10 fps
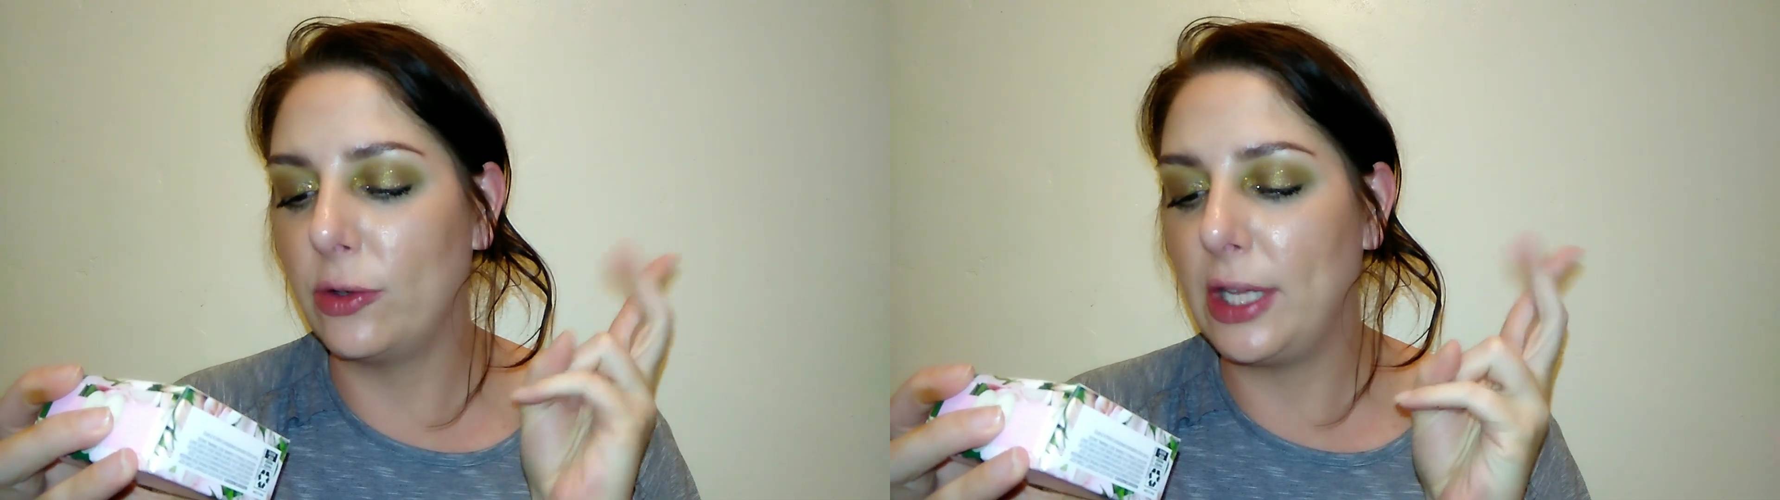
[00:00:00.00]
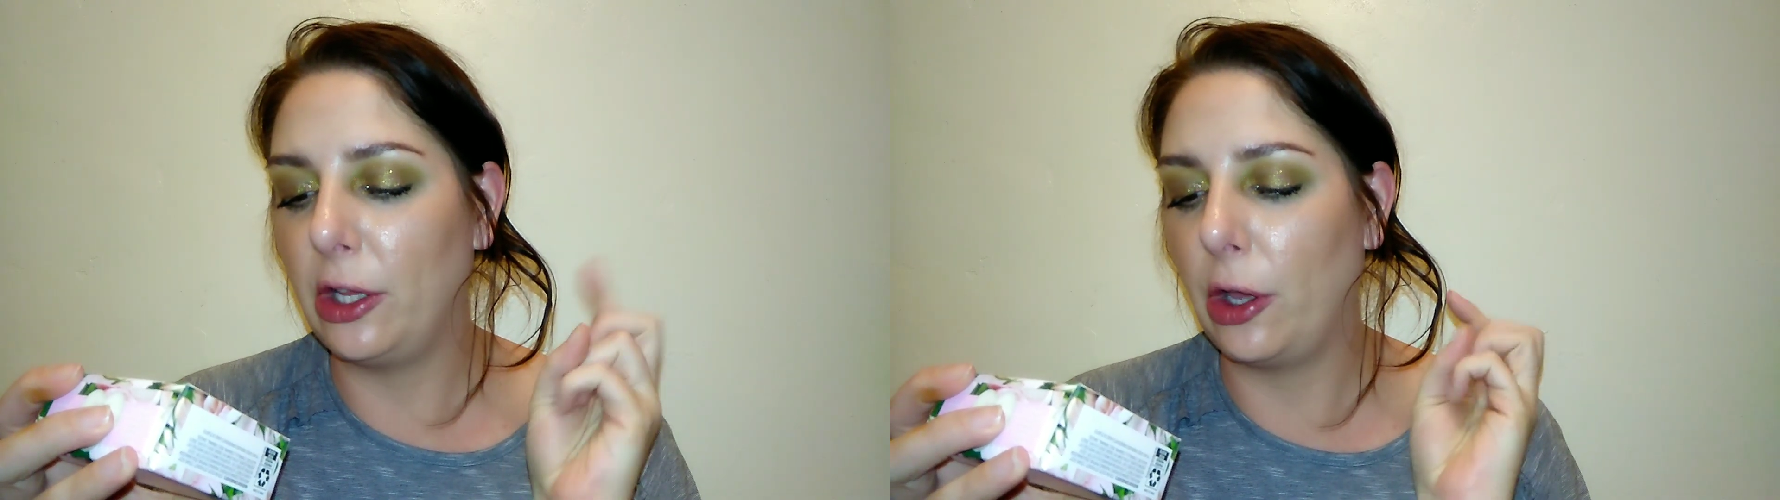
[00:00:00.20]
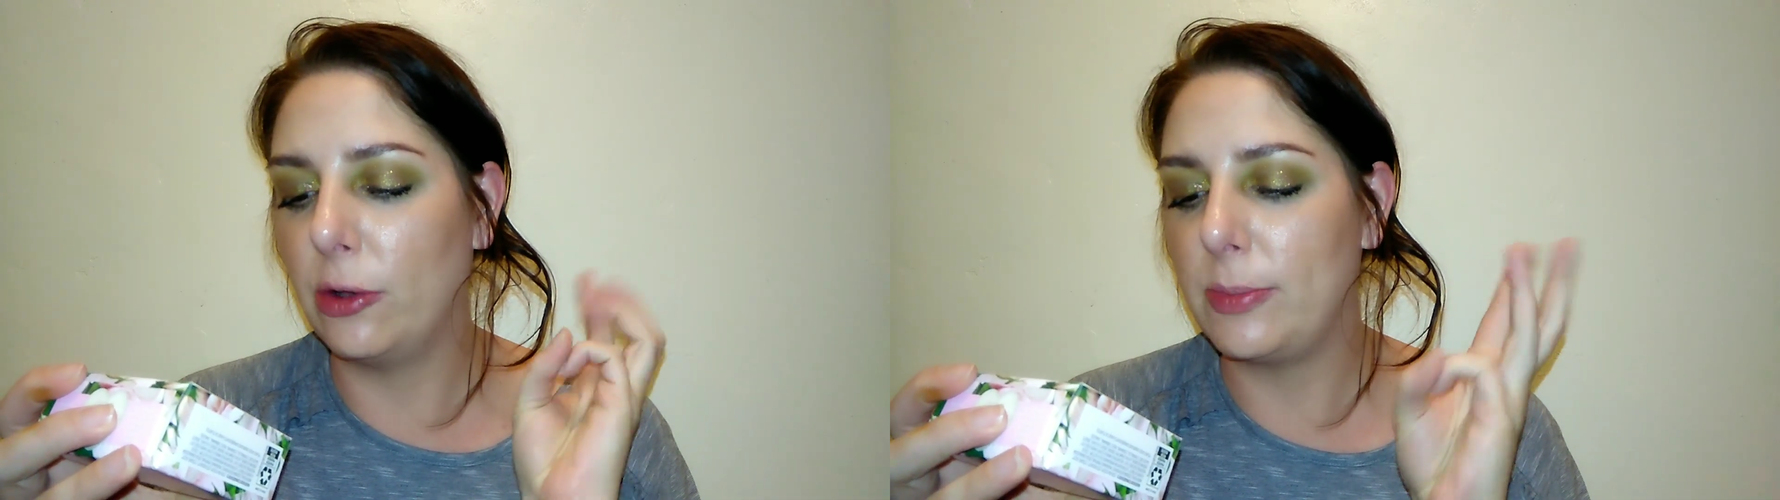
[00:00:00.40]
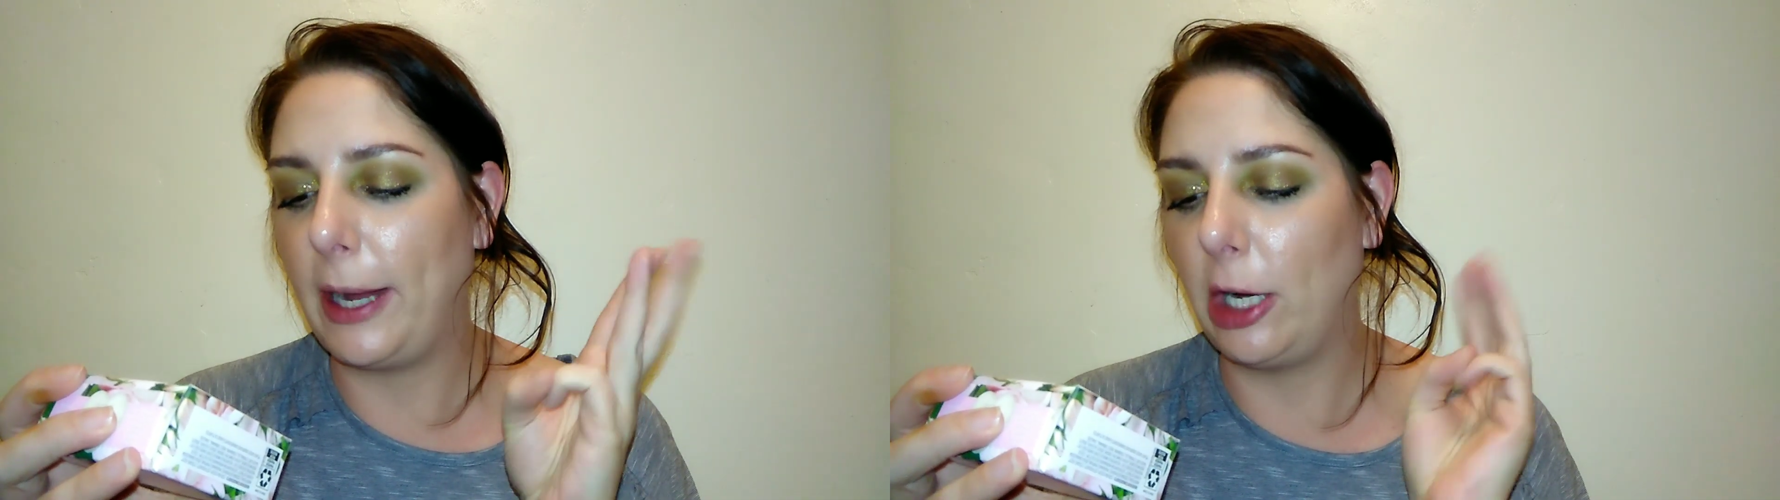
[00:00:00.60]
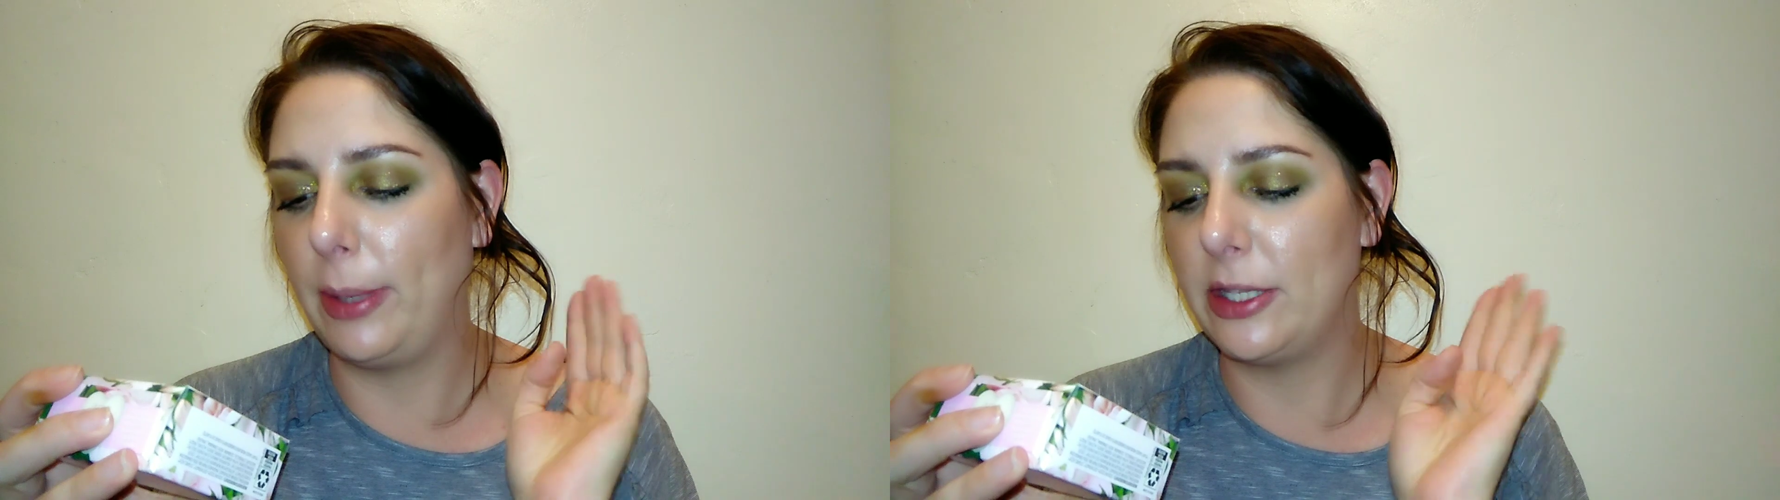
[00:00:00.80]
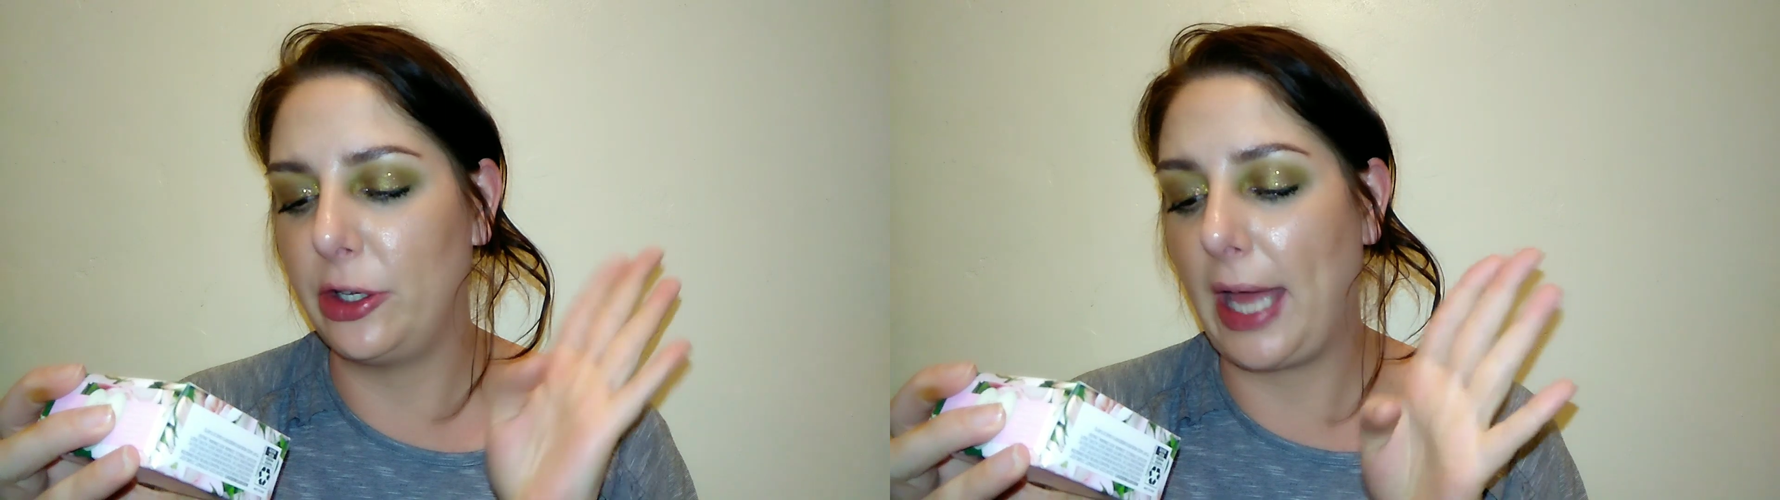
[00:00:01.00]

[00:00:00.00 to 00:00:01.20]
no silicones, parabens,